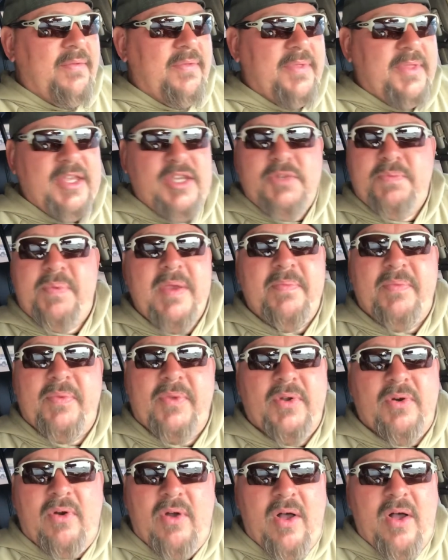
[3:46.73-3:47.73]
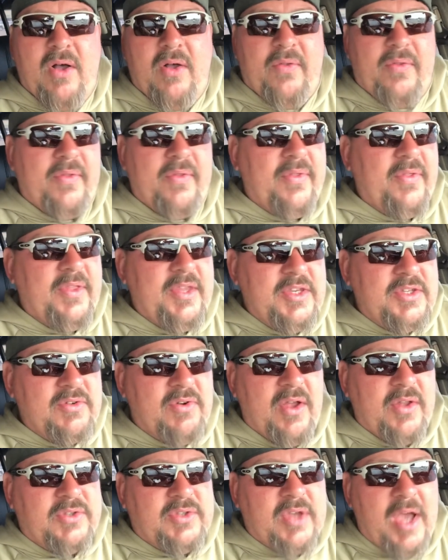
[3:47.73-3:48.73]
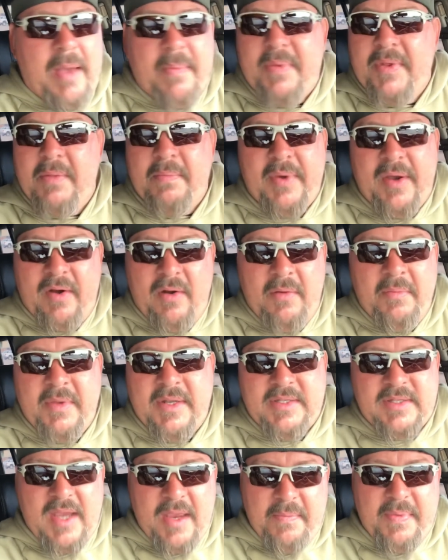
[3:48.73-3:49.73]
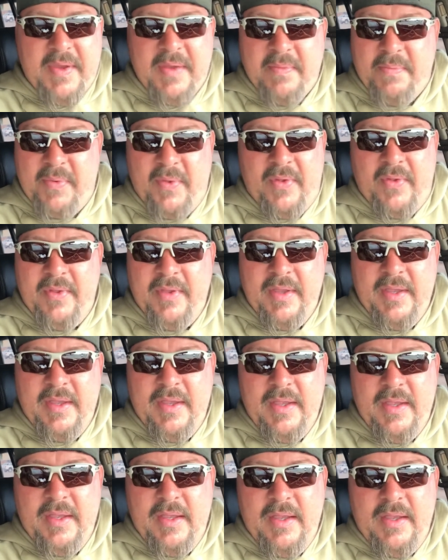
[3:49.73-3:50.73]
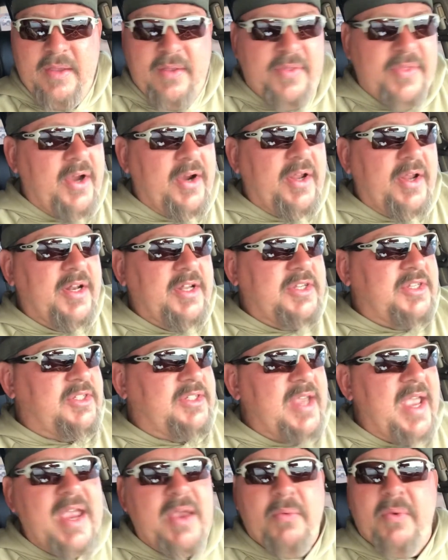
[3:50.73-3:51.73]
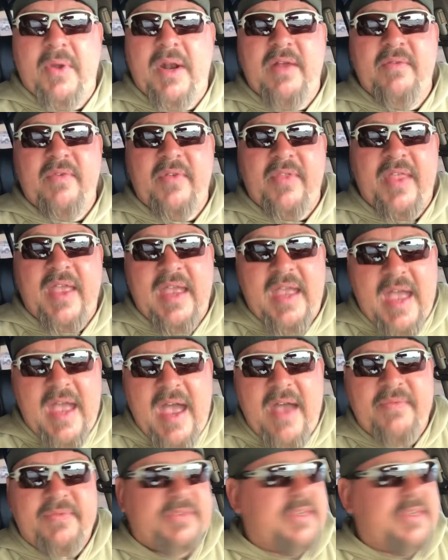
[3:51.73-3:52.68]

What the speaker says: these are all top of the pyramid type people. They're going to say whatever they have